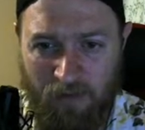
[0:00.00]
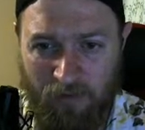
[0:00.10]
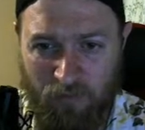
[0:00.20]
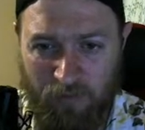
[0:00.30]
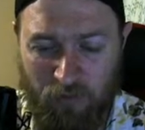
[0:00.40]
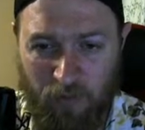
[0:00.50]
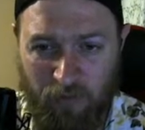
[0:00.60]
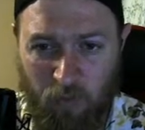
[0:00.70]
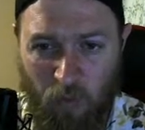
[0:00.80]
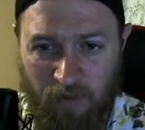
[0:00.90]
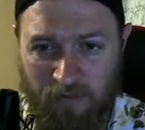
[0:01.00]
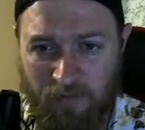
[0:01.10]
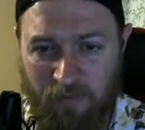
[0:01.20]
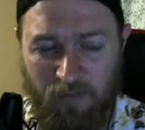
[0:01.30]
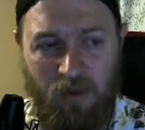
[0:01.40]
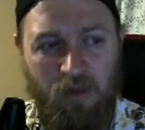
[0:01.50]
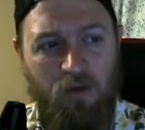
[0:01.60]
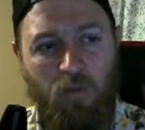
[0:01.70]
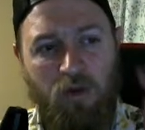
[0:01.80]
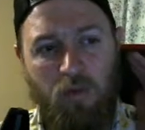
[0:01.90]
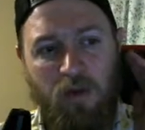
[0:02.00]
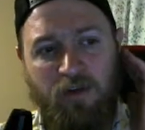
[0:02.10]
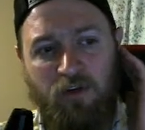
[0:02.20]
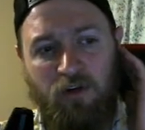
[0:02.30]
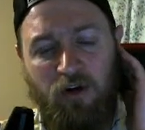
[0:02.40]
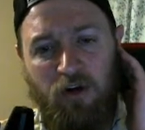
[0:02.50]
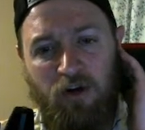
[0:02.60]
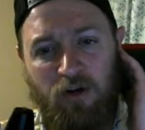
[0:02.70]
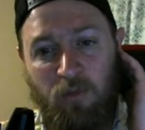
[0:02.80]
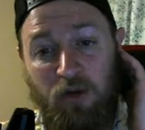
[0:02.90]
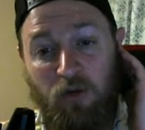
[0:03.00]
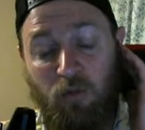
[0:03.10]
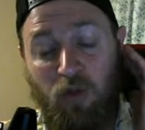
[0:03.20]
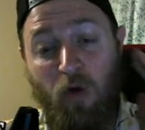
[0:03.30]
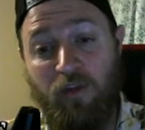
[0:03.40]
this runs once when you load